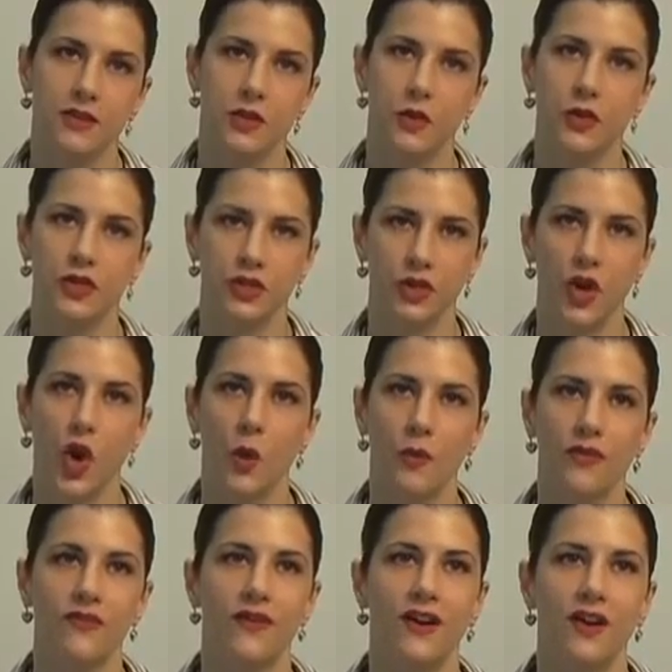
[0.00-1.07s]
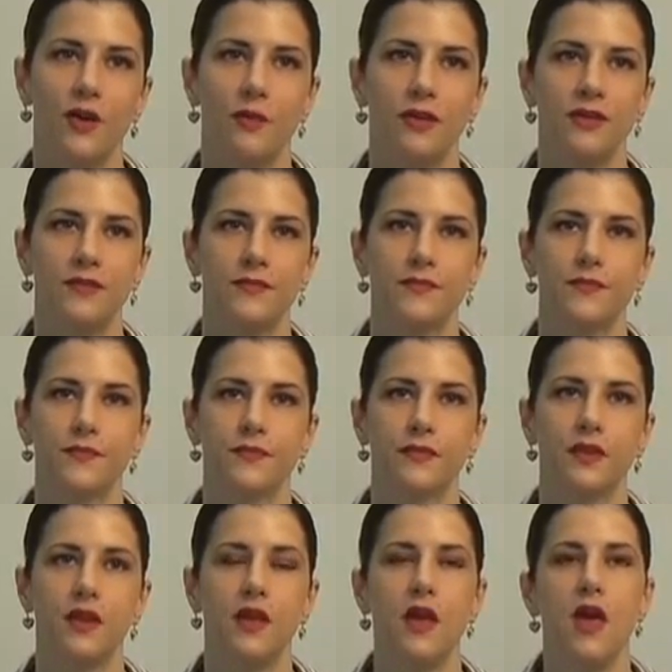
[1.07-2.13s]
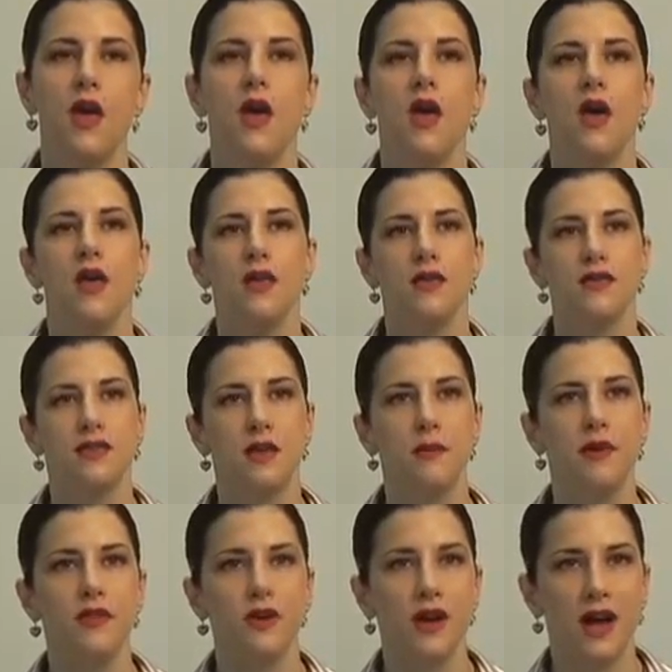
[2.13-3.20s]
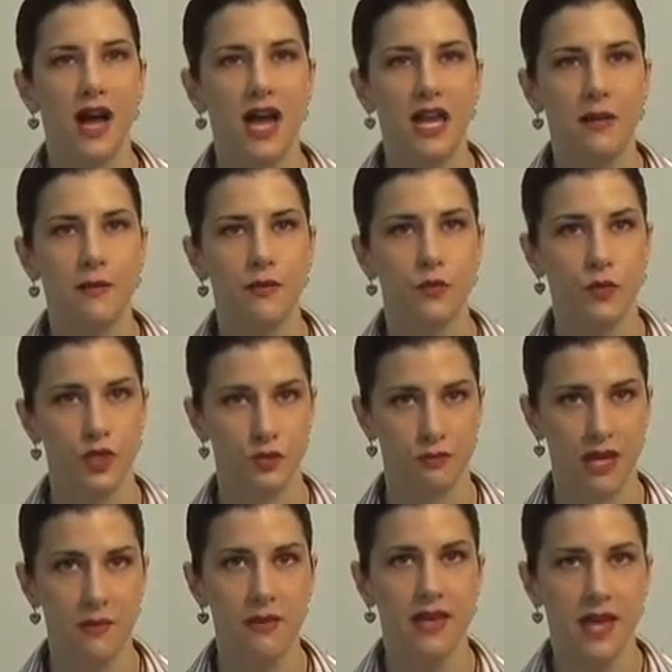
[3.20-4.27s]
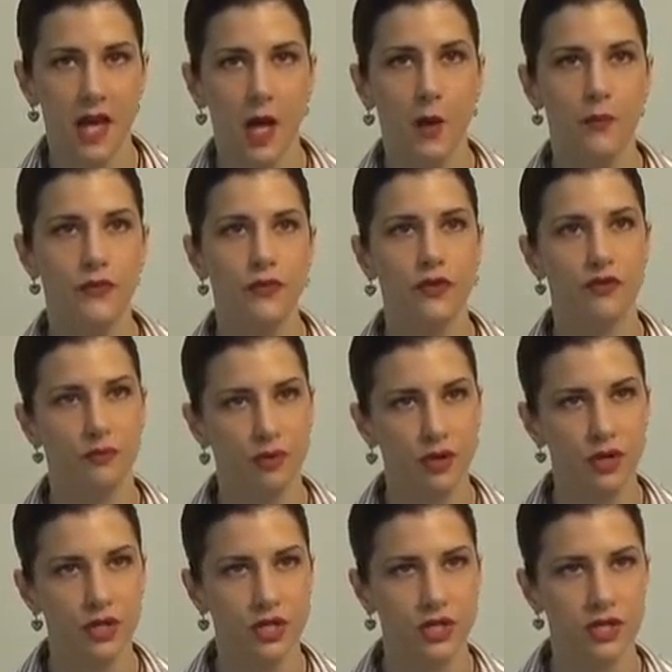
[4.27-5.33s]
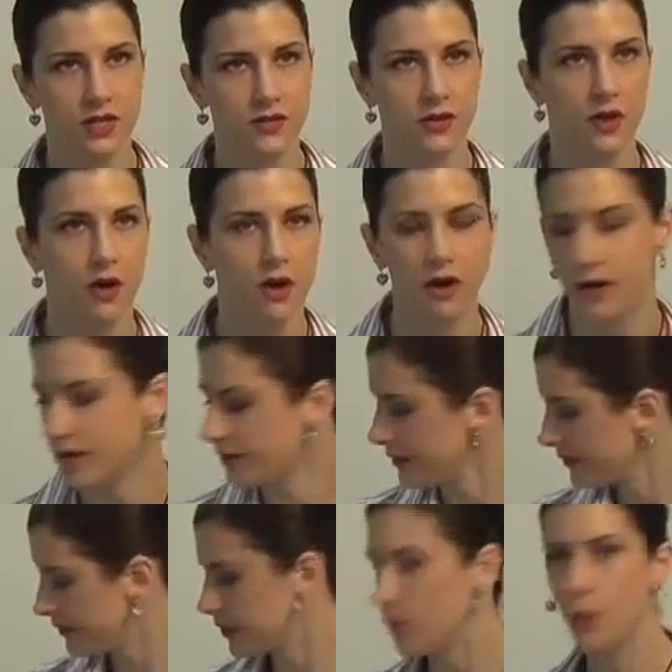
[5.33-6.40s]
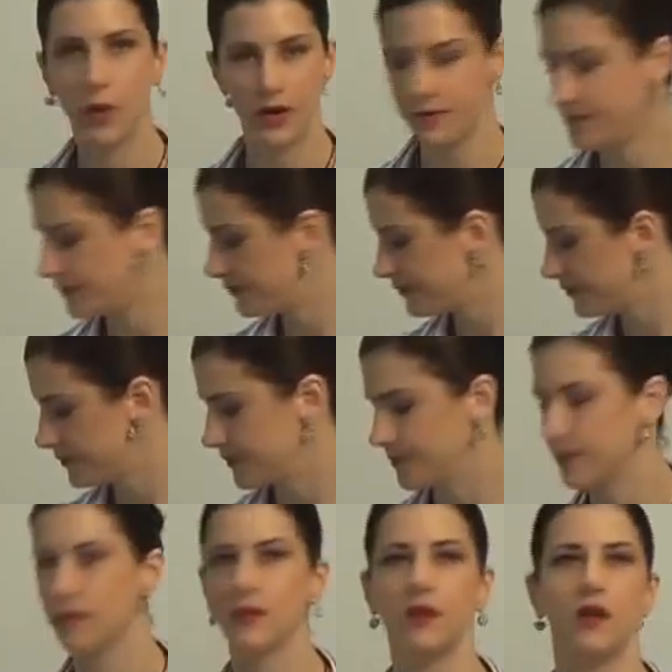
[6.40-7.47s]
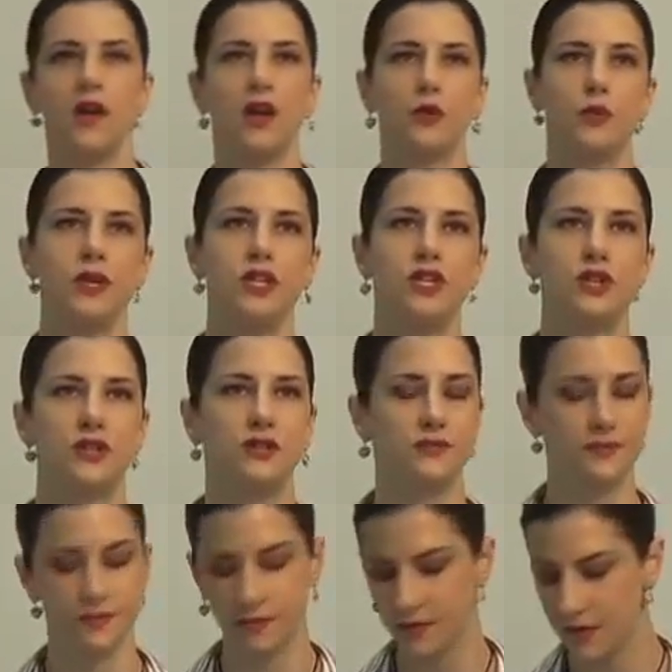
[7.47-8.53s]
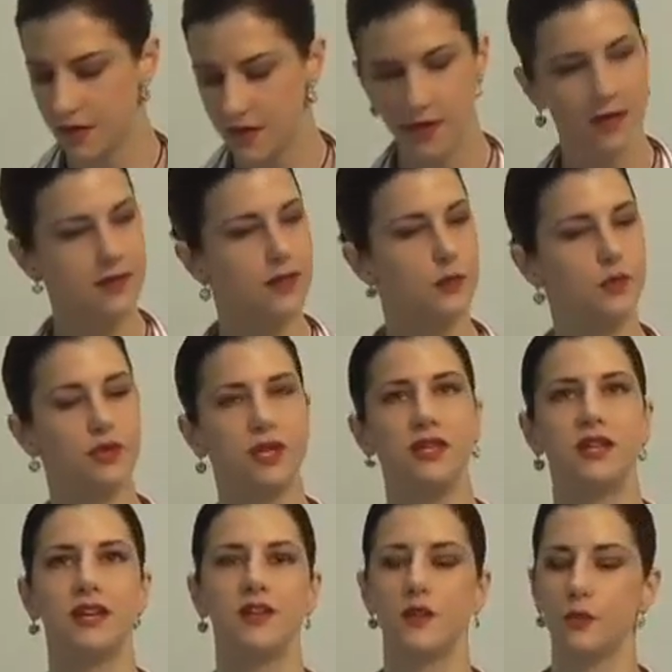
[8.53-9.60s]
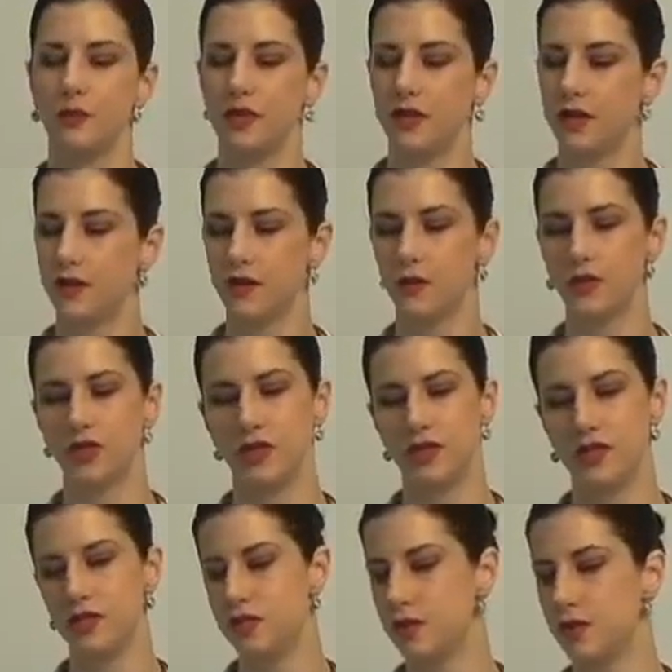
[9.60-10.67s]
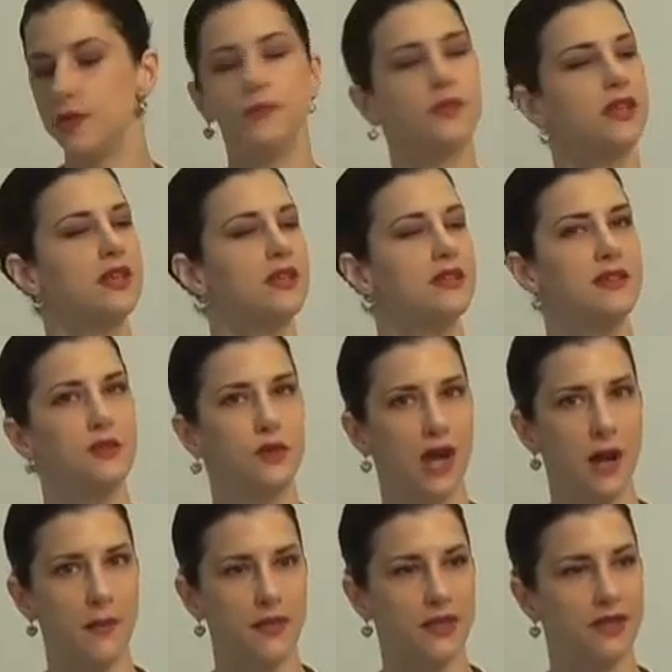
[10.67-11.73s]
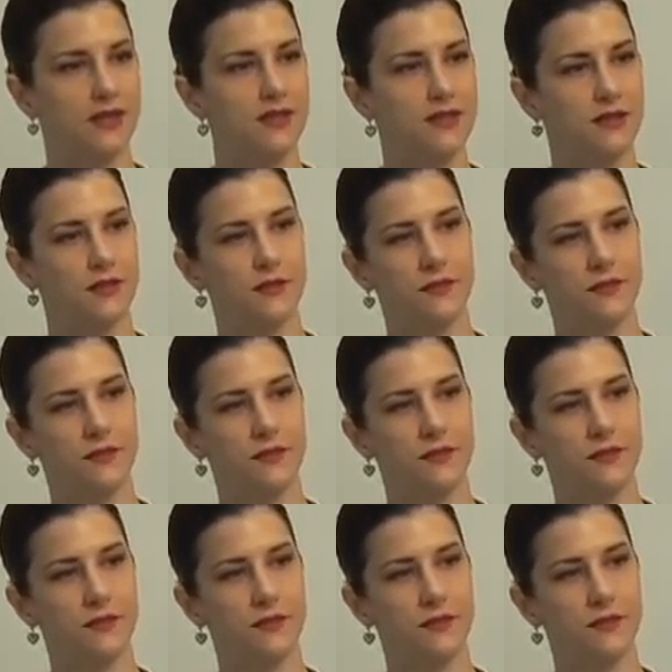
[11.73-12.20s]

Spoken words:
you in your home environment. Some other items which may be helpful if purchased are 1. A reacher. This is pretty nice because what you can do is grab things